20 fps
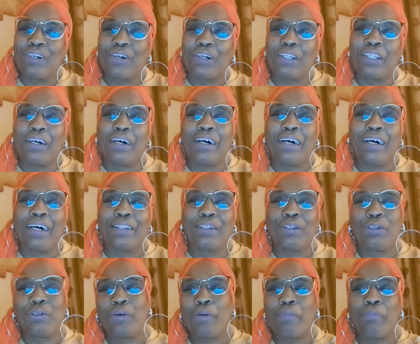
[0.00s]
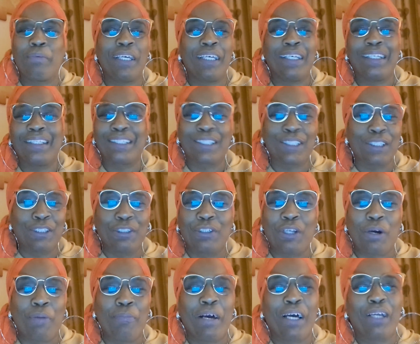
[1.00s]
for the other Europeans too,
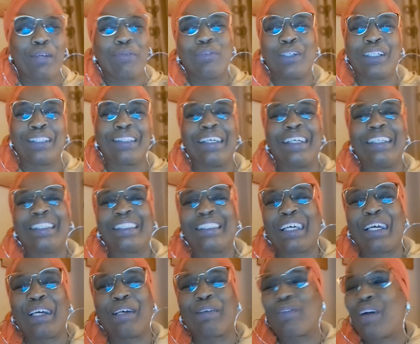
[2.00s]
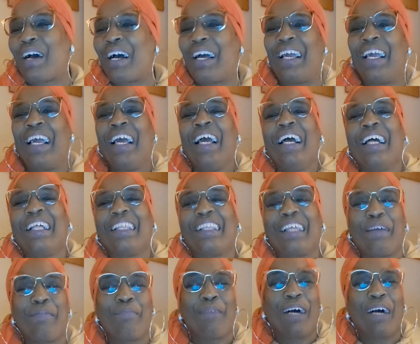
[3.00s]
no matter what they say, right? They